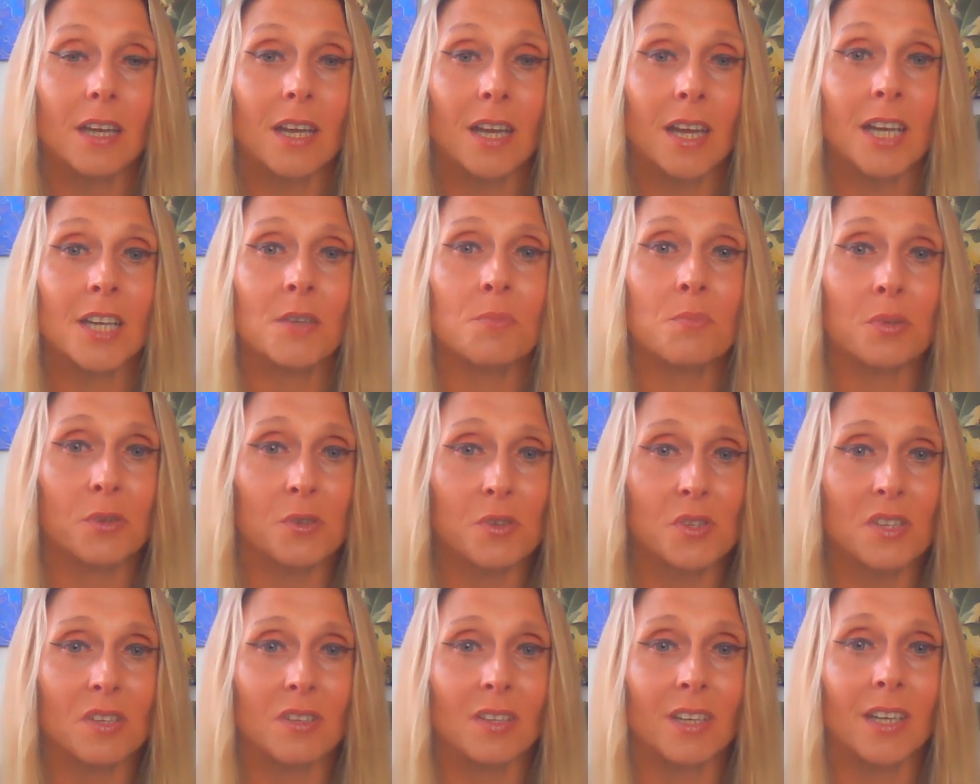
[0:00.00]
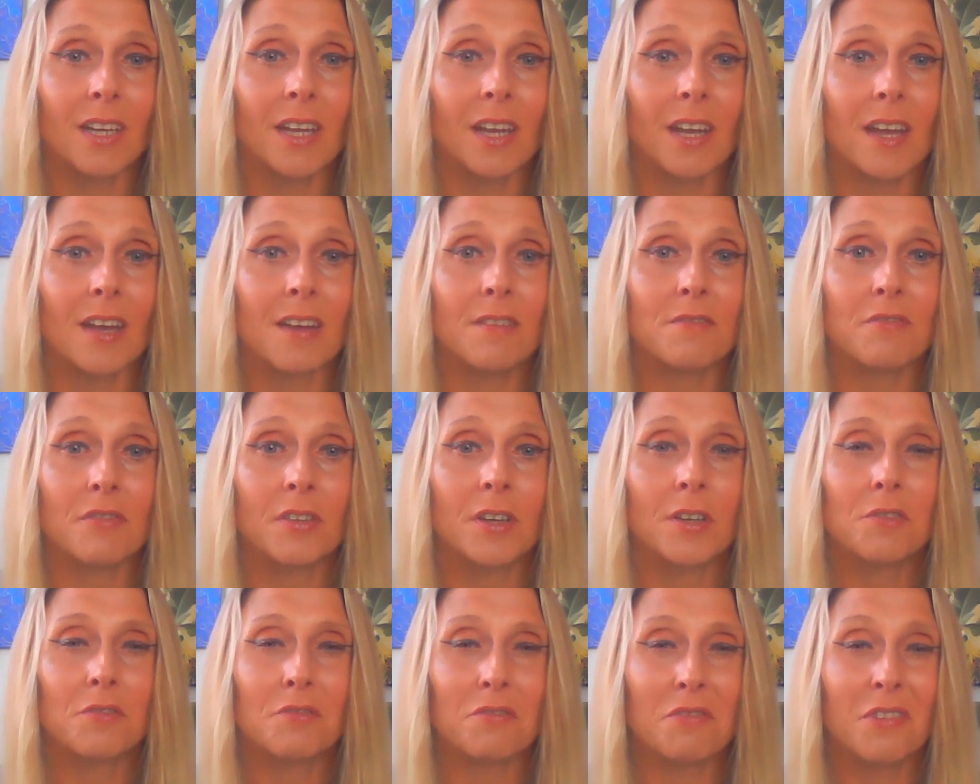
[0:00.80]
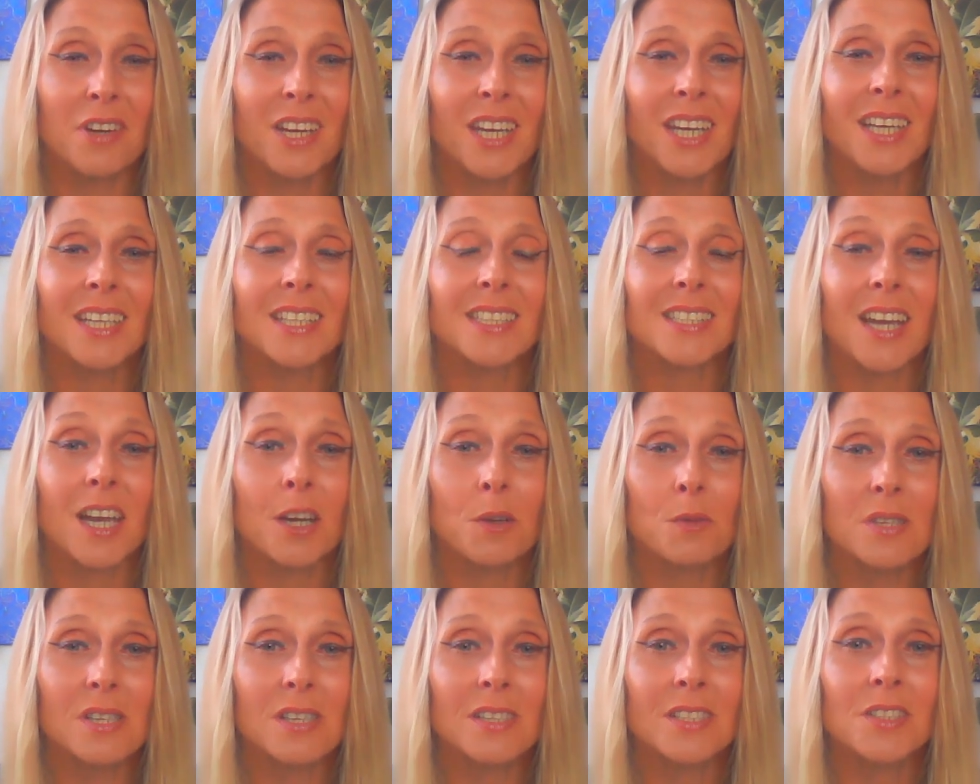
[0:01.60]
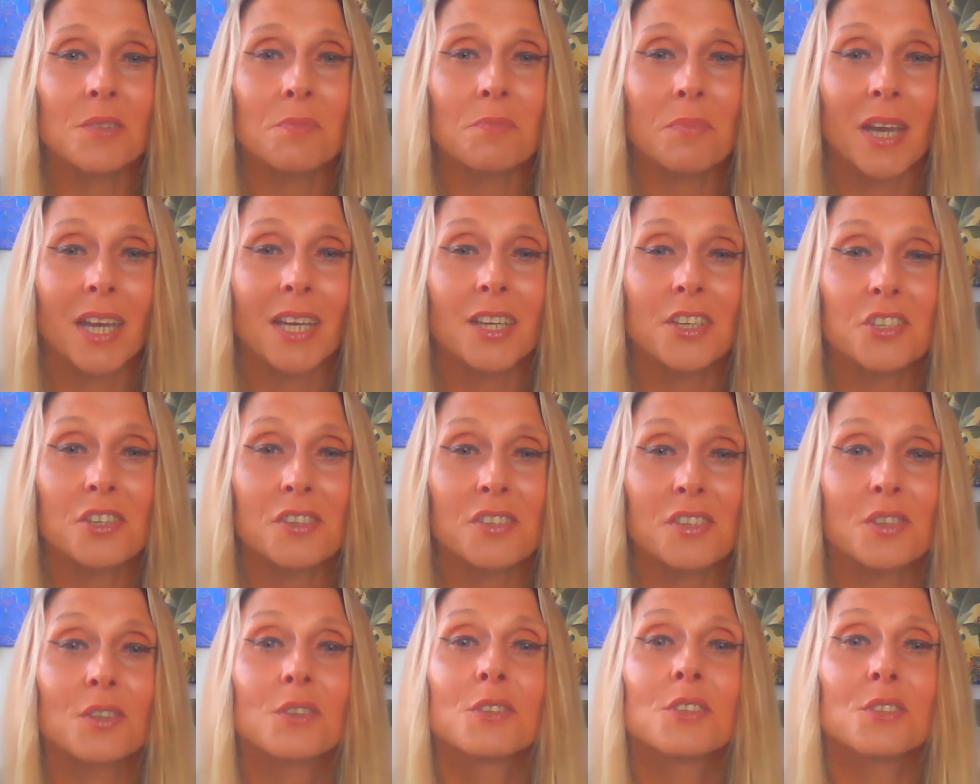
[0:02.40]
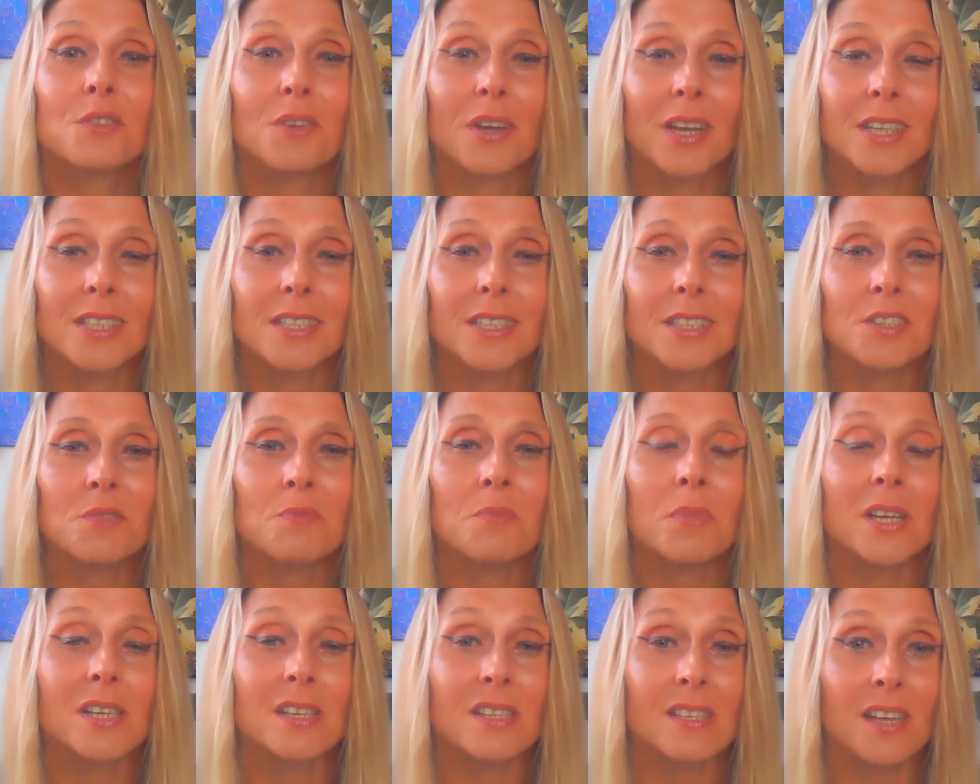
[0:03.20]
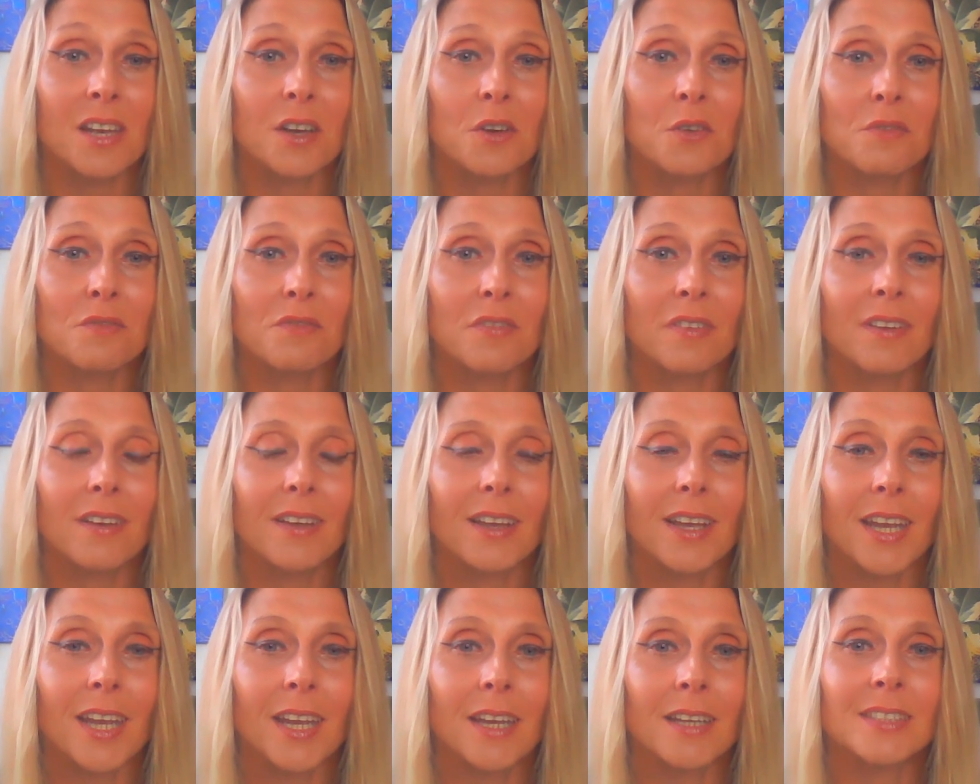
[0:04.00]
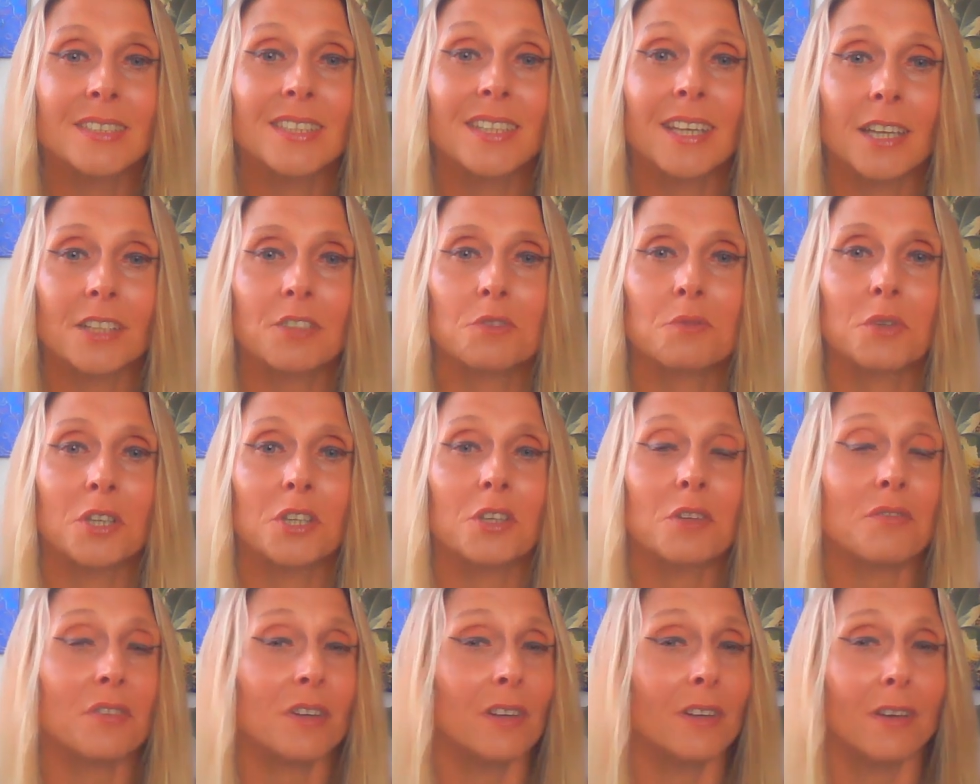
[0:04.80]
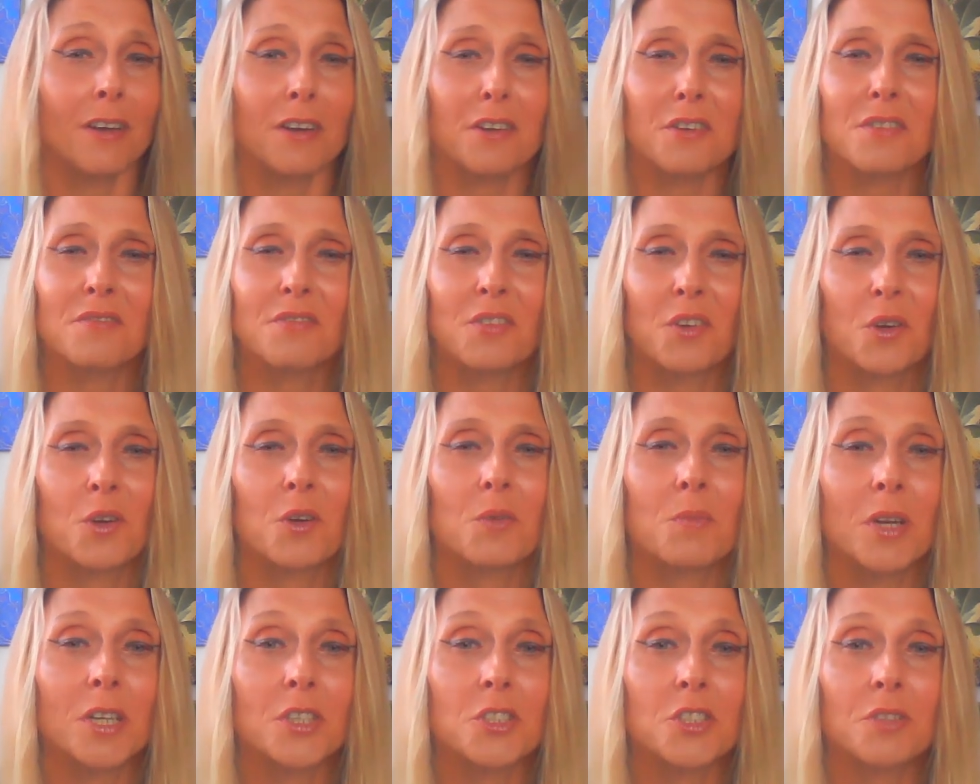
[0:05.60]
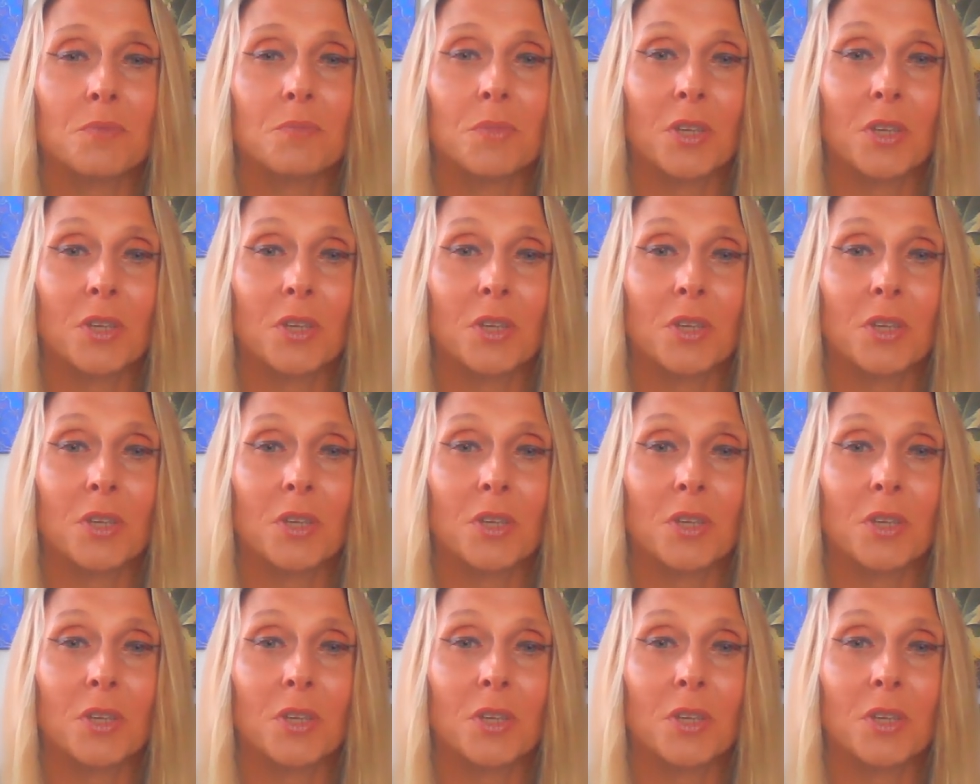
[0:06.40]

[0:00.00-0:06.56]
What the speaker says: I personally have 3,000 pages to edit myself and get rid of a lot of garbage,